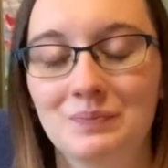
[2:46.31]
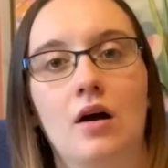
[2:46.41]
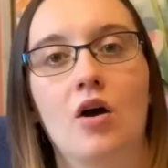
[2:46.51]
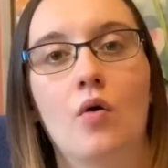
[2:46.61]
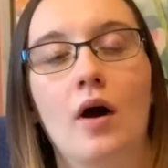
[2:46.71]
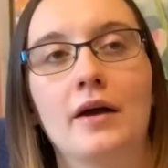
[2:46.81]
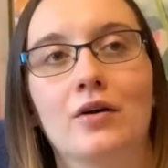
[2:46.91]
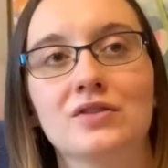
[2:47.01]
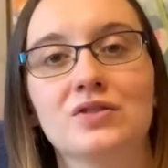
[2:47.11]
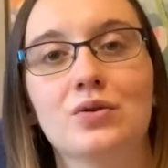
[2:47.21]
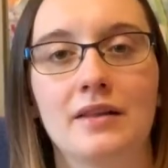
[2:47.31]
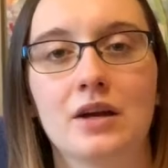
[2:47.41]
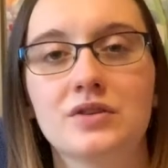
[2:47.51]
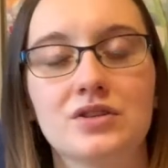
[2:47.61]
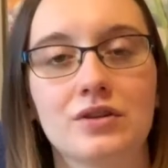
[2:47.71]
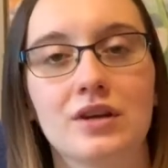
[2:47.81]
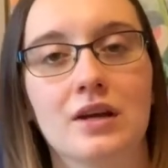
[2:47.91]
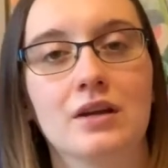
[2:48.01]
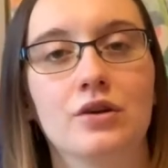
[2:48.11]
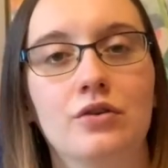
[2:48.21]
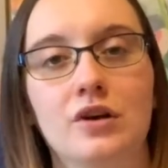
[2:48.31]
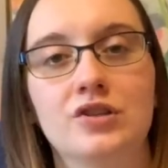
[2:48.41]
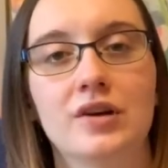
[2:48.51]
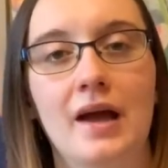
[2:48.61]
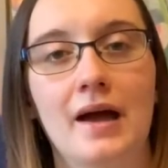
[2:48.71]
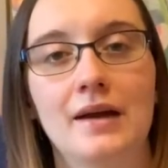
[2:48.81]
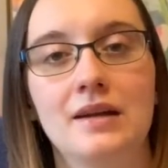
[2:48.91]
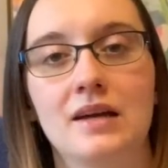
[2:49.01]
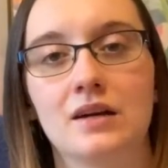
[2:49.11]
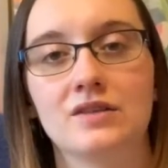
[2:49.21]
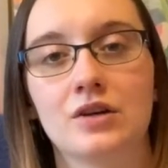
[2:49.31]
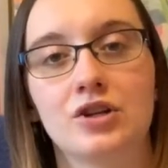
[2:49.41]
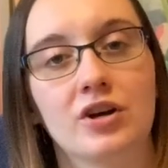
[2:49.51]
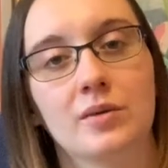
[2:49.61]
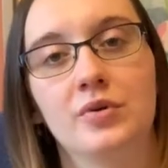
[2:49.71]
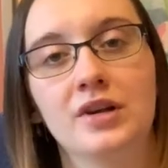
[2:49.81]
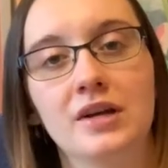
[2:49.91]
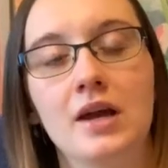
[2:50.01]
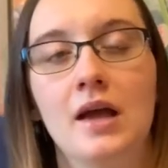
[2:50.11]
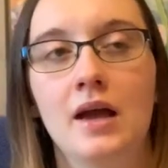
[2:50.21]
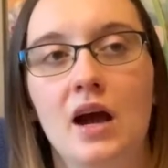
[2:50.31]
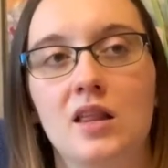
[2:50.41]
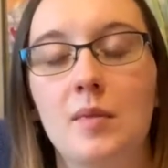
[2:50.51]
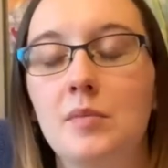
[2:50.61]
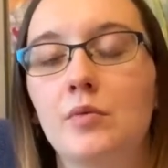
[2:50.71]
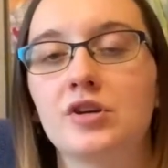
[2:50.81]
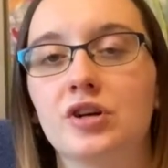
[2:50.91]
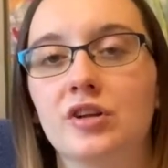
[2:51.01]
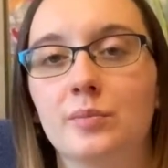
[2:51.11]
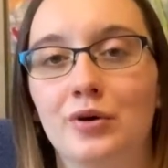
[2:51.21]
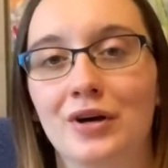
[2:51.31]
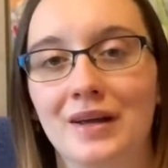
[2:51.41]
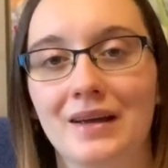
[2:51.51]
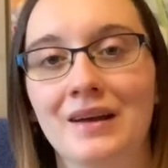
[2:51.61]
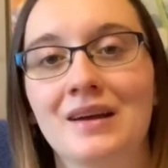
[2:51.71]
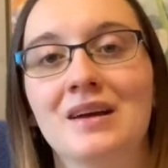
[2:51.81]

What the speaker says: Oh, I think I was just looking in a grocery ad and I saw chocolate pudding, and that made me want chocolate pudding,